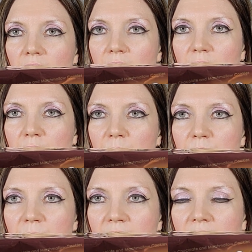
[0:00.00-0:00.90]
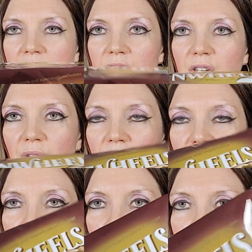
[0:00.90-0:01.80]
and so
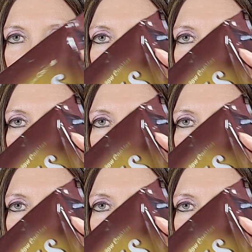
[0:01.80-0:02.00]
here's the